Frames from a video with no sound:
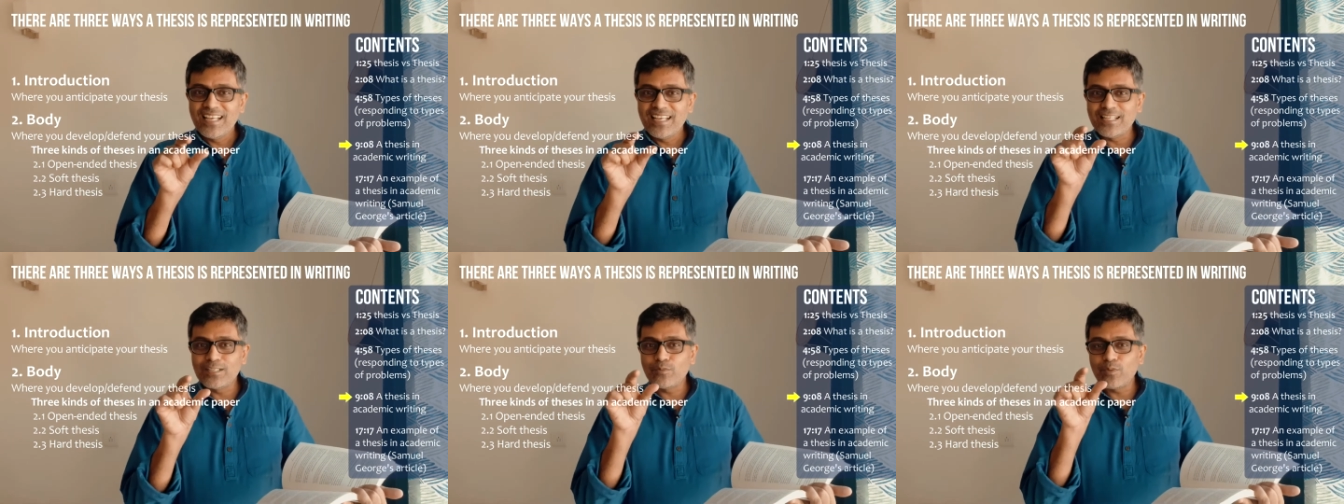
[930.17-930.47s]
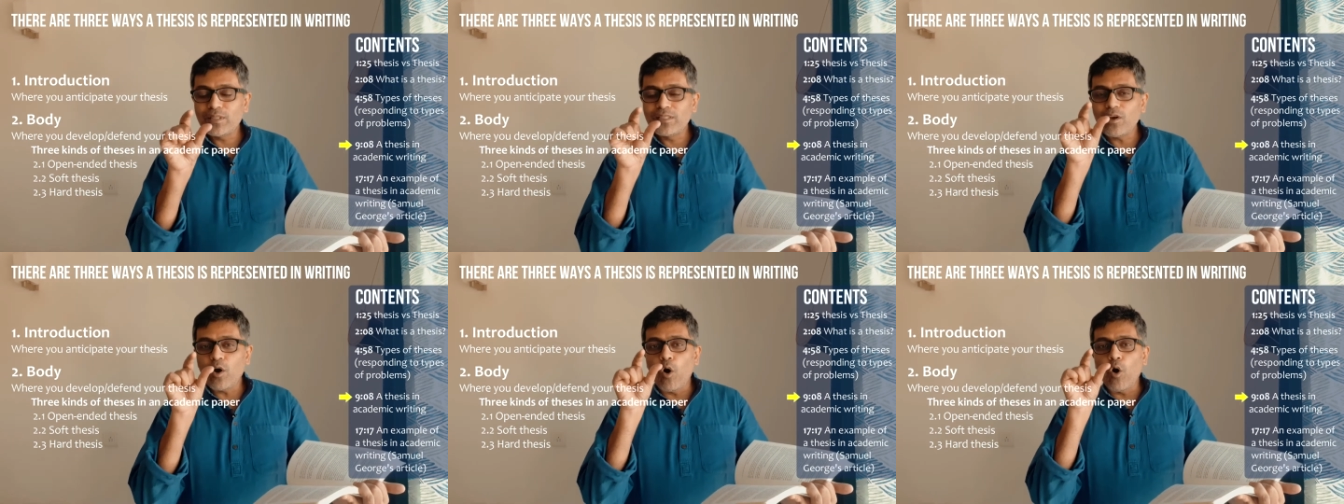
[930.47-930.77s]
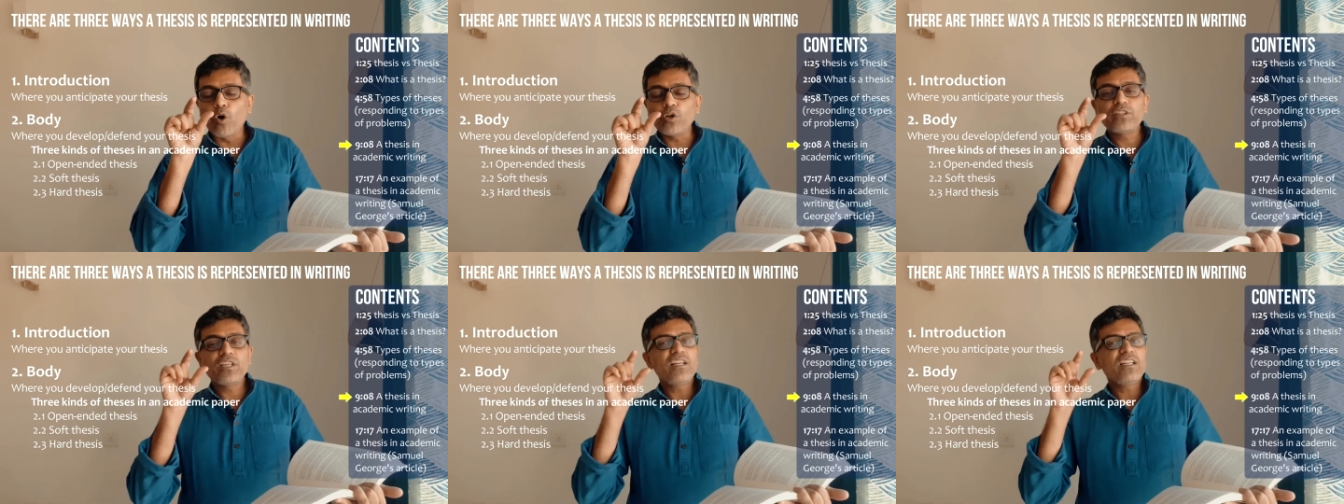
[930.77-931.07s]
is where the
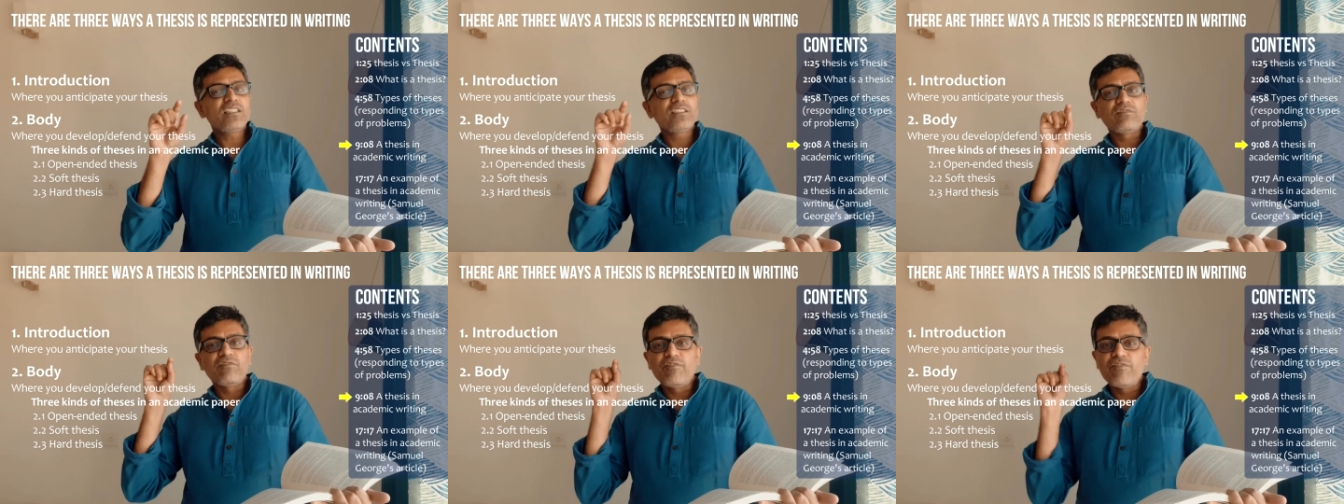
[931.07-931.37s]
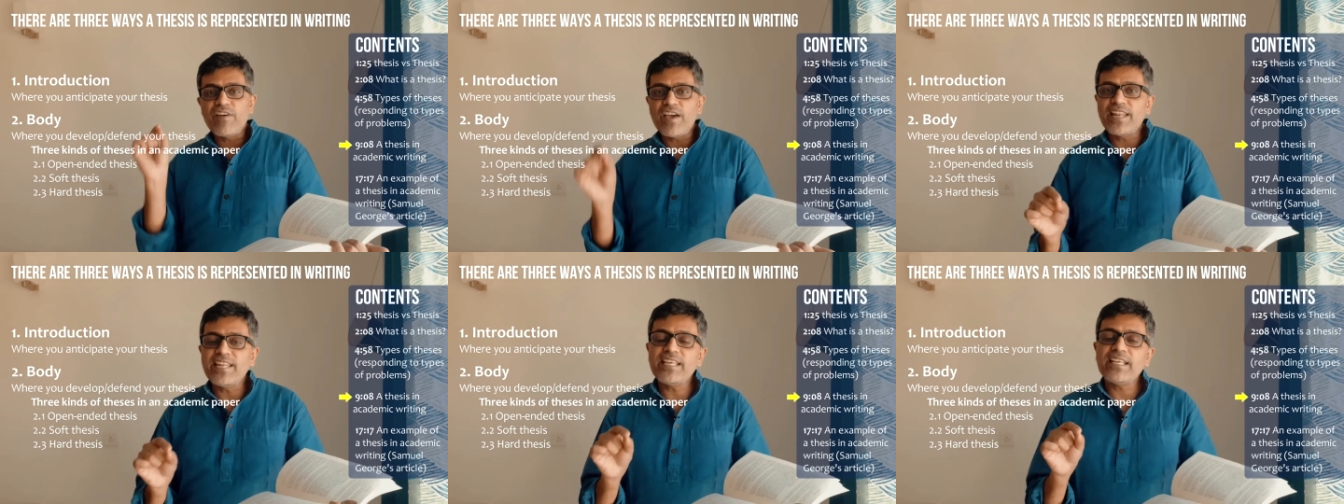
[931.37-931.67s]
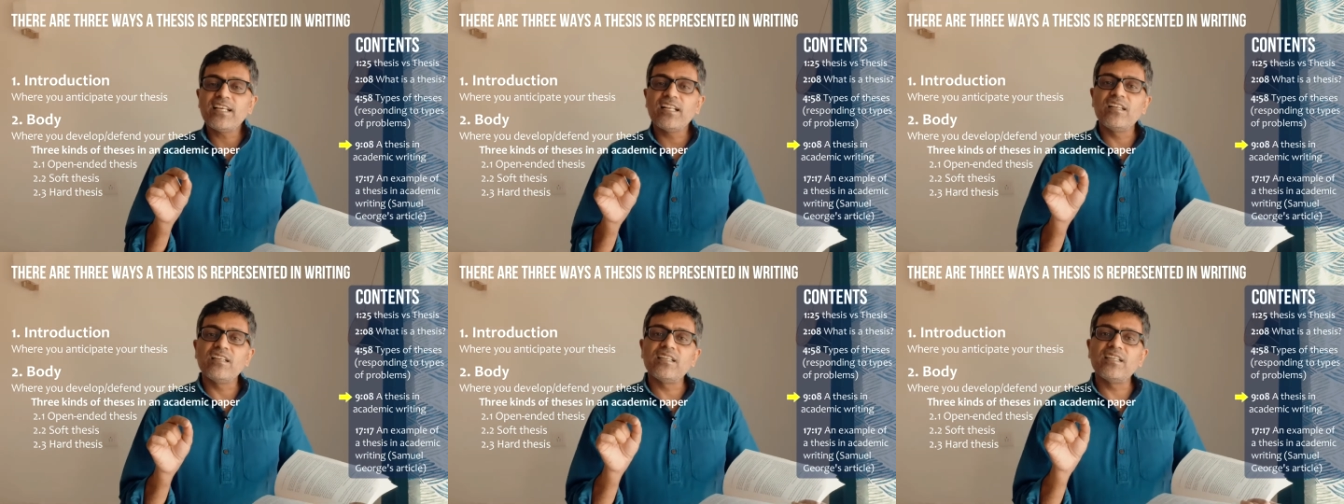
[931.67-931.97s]
author is
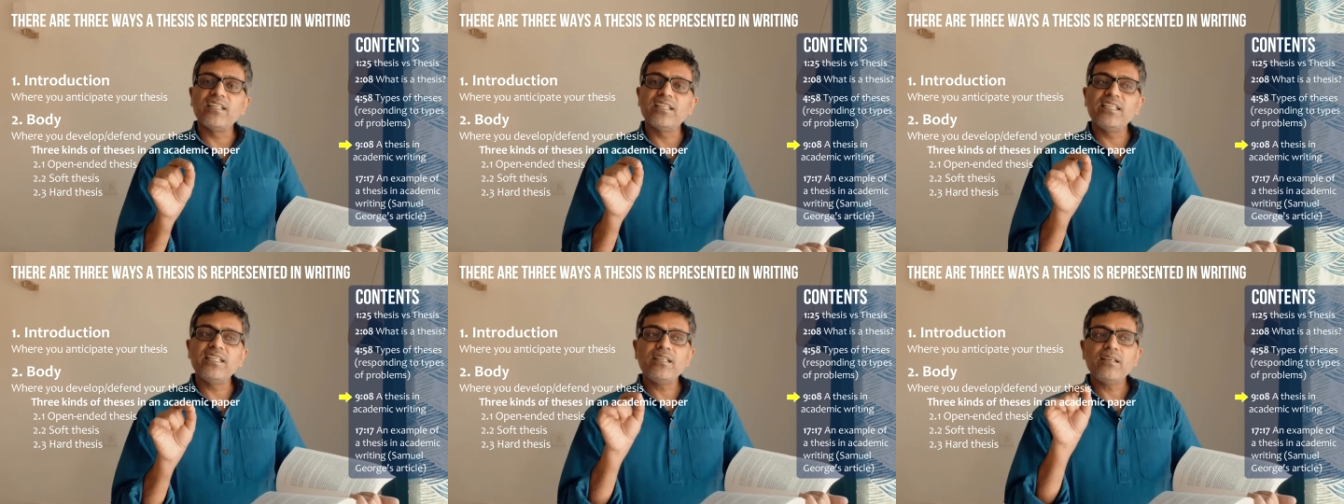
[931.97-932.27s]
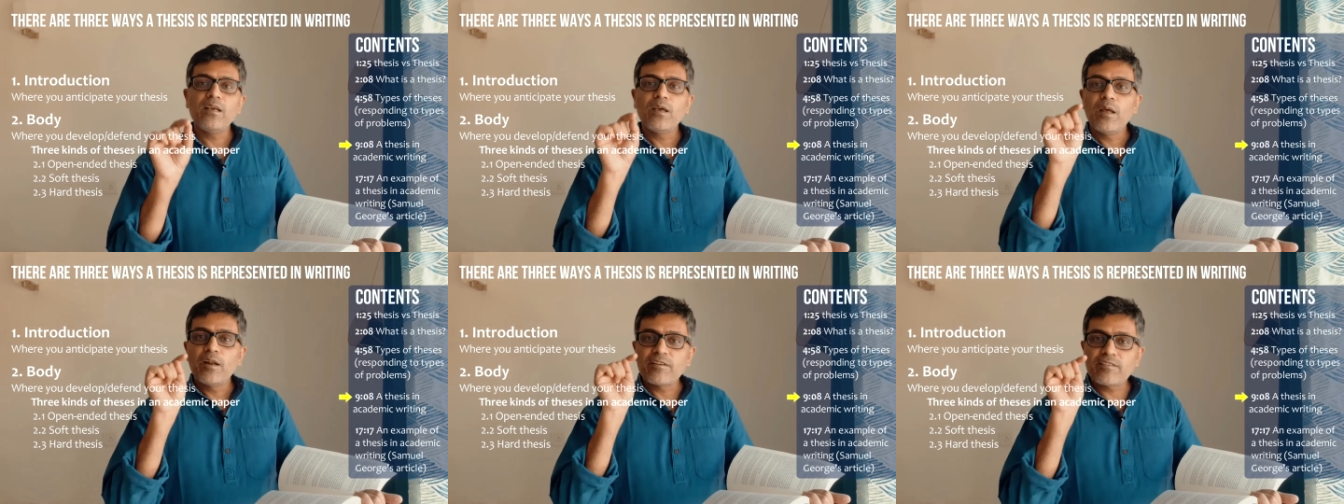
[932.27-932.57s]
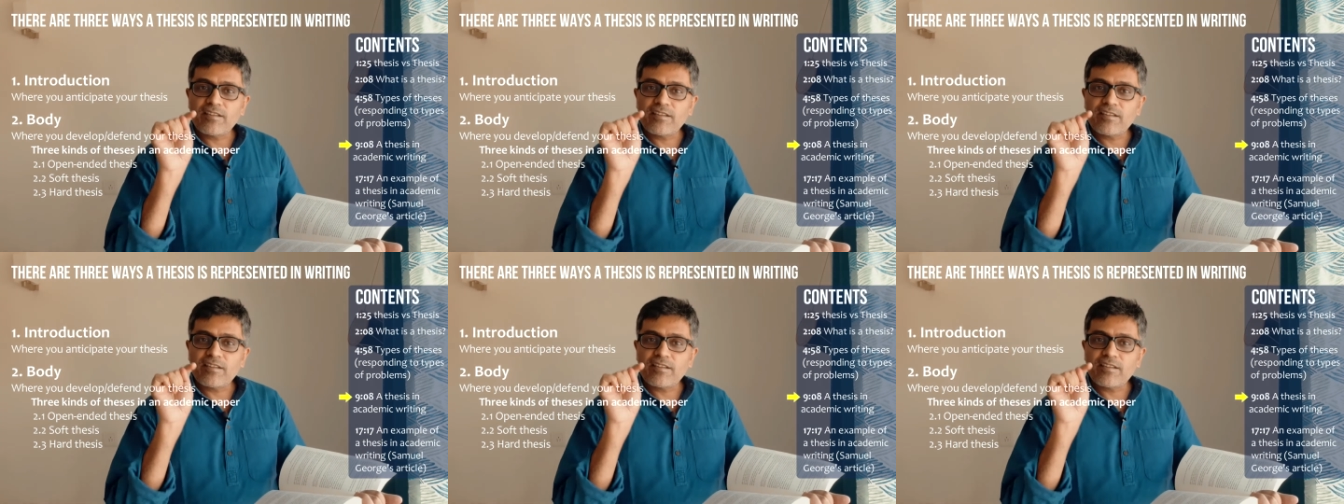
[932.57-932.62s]
very clearly